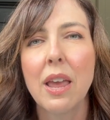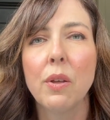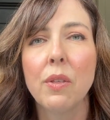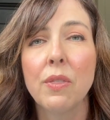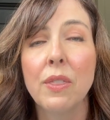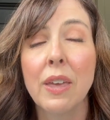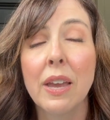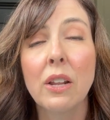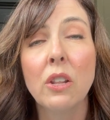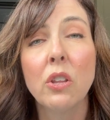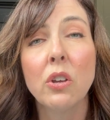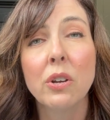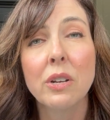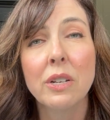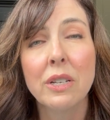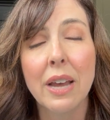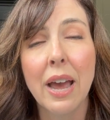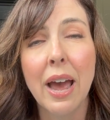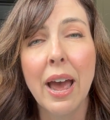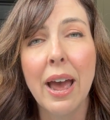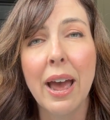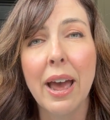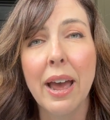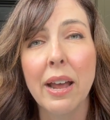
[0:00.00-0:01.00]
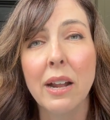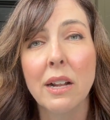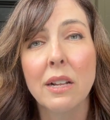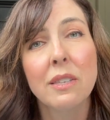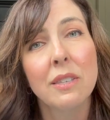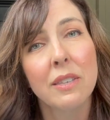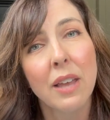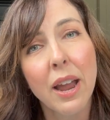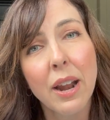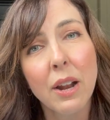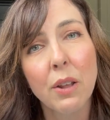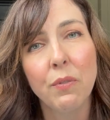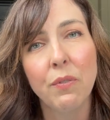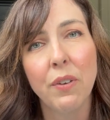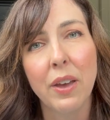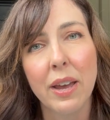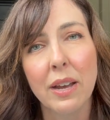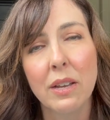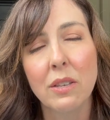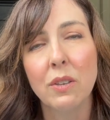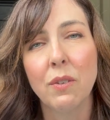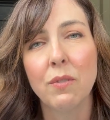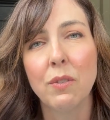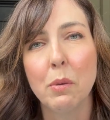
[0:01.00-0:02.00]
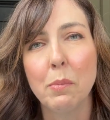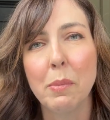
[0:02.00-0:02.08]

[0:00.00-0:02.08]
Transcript: They looked at side effects of the